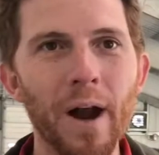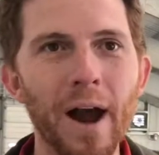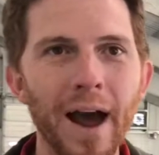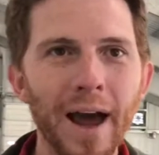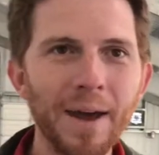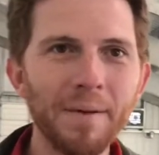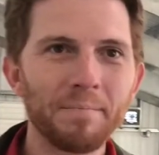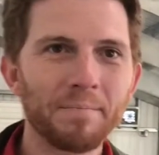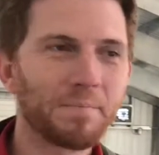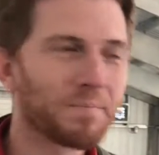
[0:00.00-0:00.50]

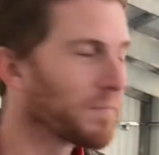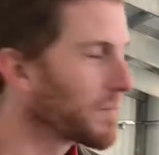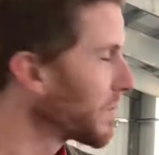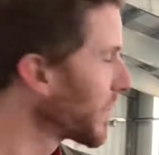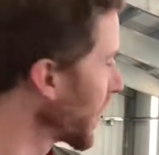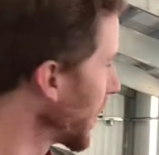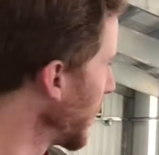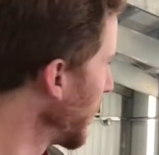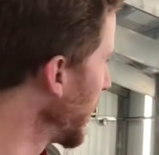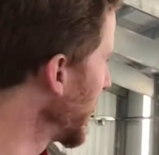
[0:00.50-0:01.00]
ripe,
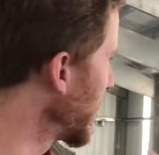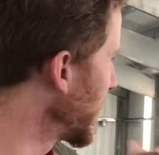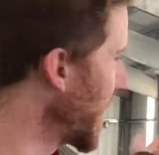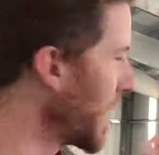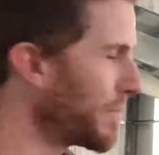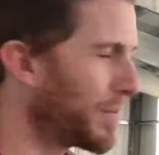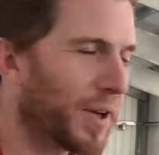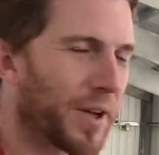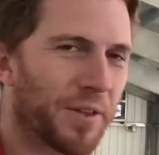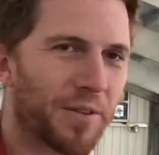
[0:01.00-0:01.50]
we
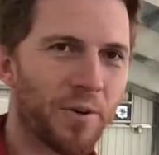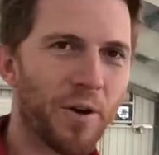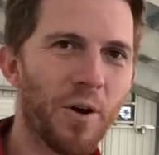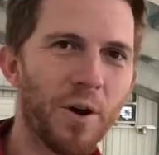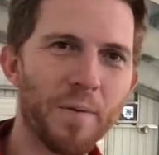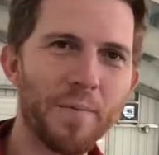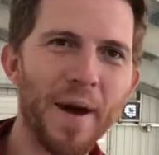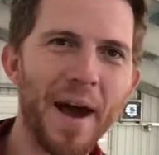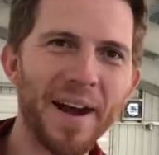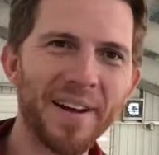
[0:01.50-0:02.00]
simply throw
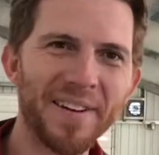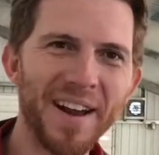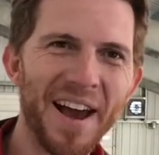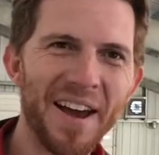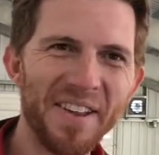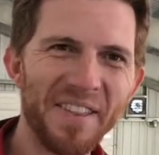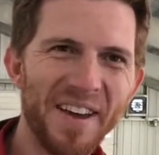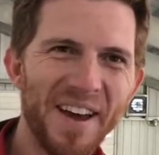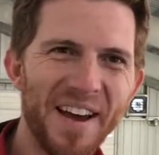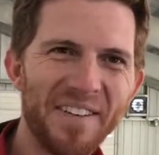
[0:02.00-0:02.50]
it back
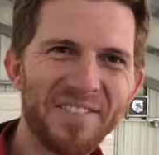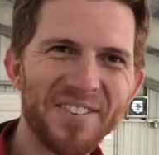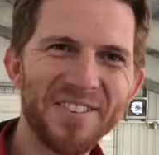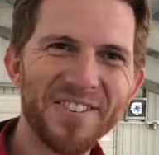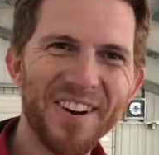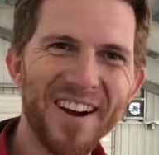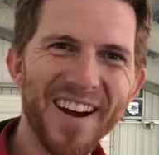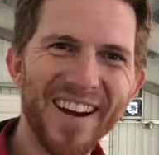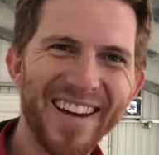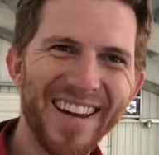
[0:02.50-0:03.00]
down and they have to
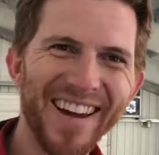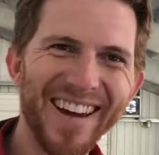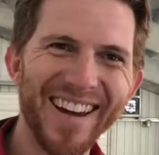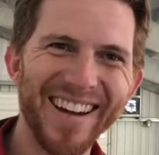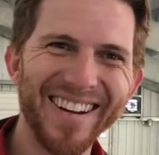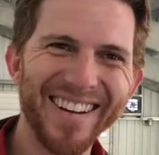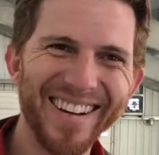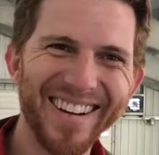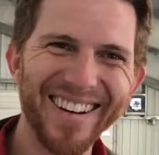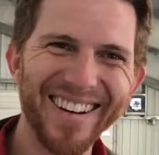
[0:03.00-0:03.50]
try again.